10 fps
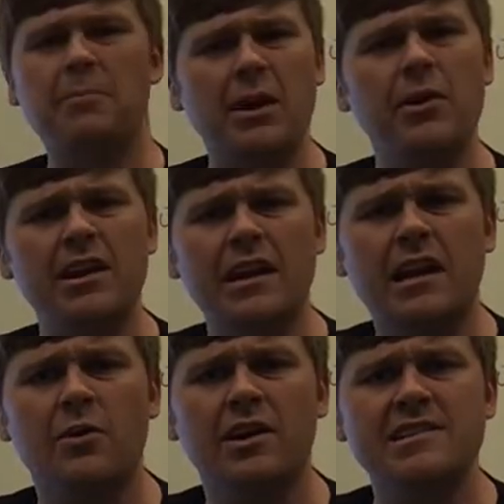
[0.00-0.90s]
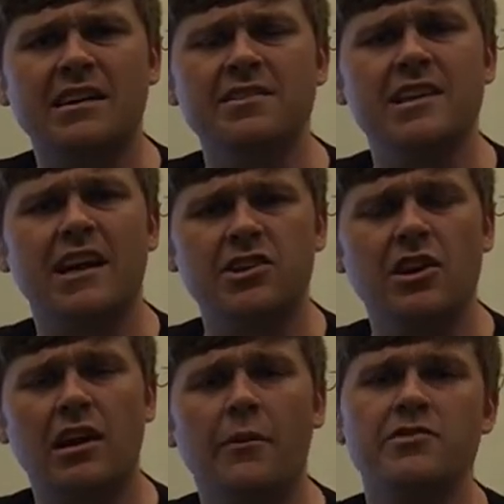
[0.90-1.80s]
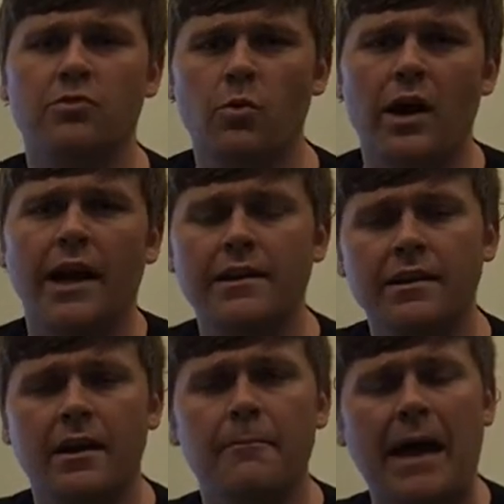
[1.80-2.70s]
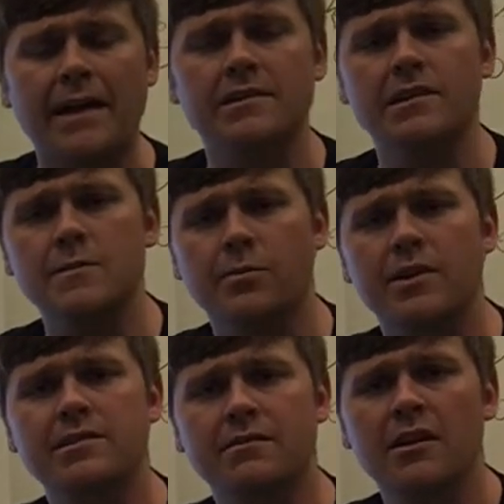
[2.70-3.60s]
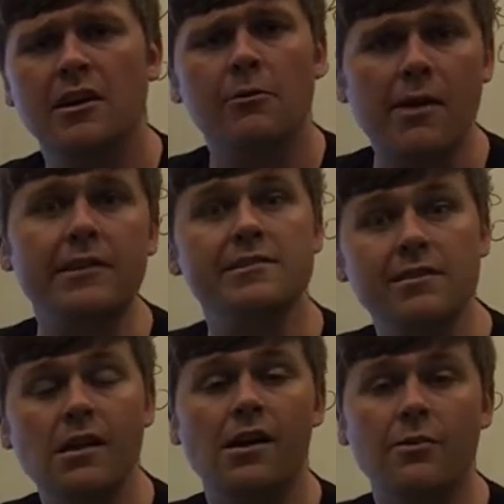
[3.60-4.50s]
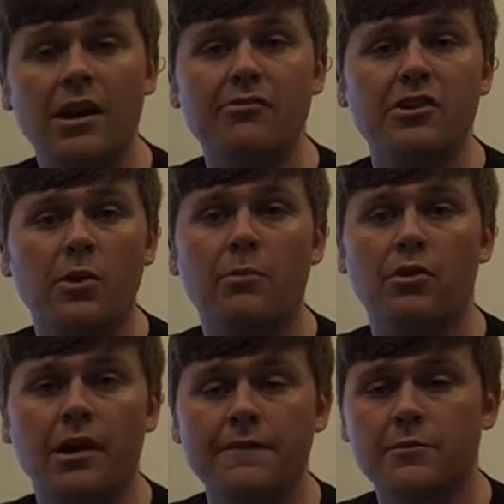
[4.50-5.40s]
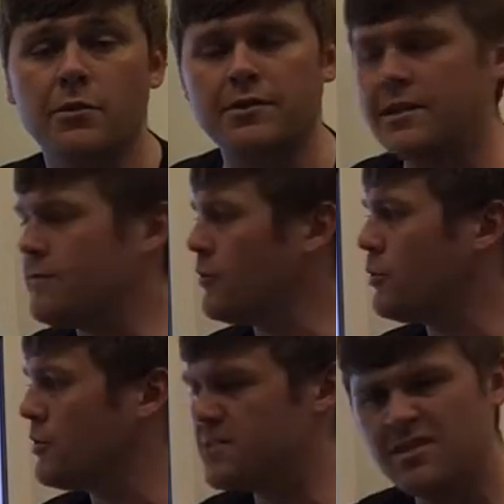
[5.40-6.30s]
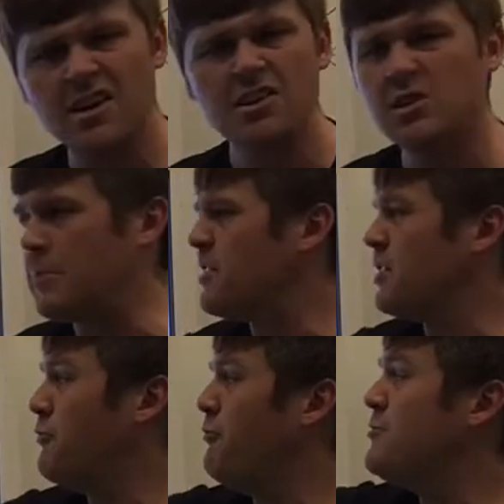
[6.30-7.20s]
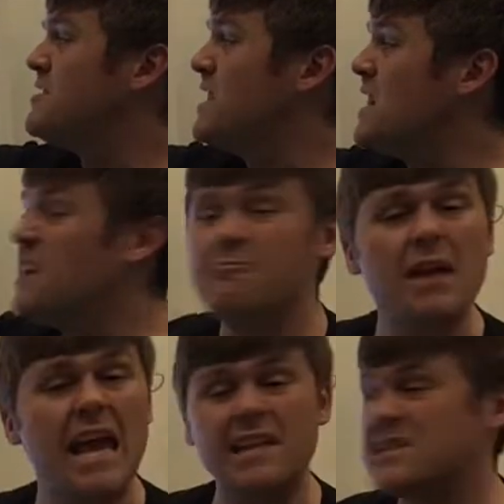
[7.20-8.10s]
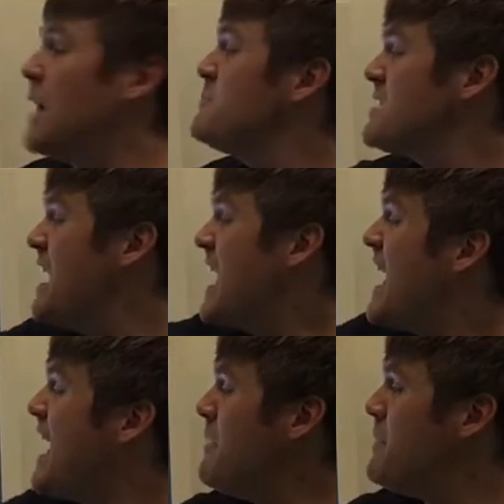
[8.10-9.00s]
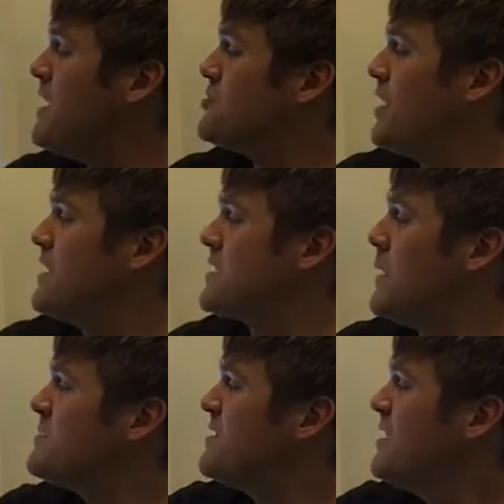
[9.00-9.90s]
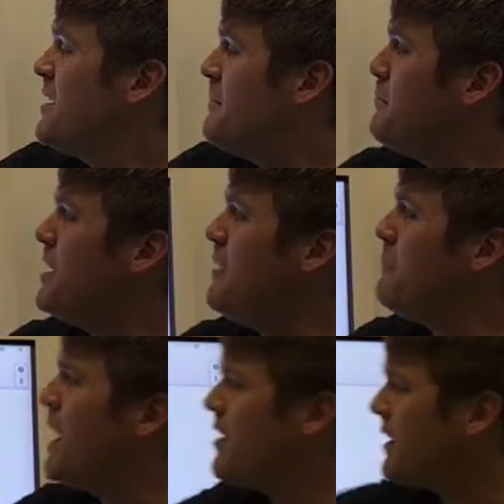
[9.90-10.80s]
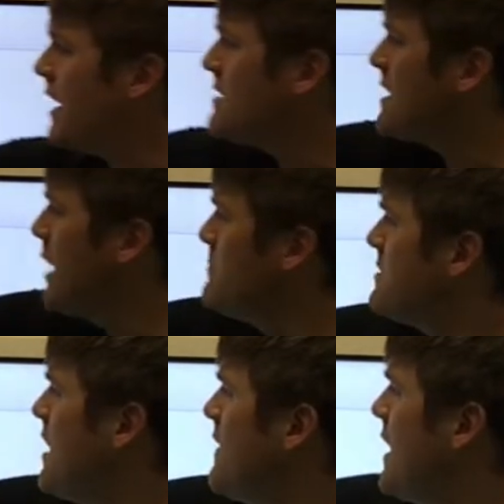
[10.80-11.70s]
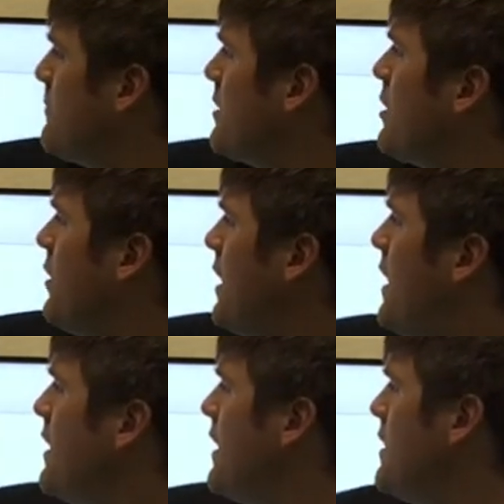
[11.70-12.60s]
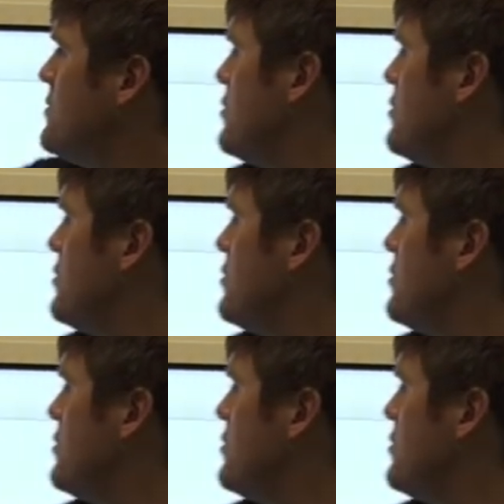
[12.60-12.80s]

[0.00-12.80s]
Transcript: but I want you to hear what it sounds like, and you can always rewind and come back to this point and practice along whenever you are more comfortable with these 4 chords. So I'm going to do D 8 times, A major 8 times, B minor 8 times, and then I'm going to go ahead and